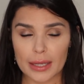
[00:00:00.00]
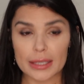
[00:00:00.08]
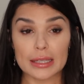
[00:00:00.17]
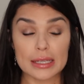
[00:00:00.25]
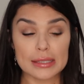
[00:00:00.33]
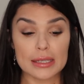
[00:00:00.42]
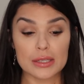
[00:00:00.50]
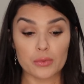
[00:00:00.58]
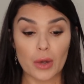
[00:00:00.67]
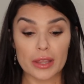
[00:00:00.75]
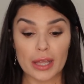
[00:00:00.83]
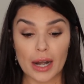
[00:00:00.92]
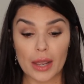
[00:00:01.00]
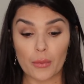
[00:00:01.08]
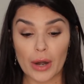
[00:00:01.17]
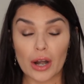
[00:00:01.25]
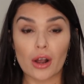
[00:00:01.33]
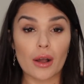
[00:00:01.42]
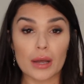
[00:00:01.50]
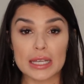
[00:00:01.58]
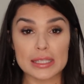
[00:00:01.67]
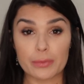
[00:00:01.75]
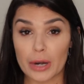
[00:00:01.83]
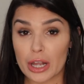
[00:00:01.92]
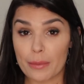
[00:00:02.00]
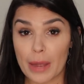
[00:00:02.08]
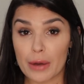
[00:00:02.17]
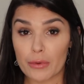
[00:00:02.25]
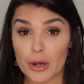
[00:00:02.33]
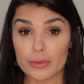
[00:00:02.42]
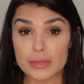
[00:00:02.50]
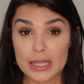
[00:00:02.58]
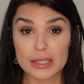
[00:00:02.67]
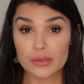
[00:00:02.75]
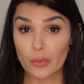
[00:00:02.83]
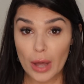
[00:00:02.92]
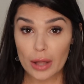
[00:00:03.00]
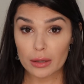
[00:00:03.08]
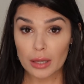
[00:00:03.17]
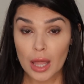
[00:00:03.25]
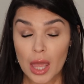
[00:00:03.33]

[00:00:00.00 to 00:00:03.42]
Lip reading: Like, this is one that I wear, I spray on my robes as well.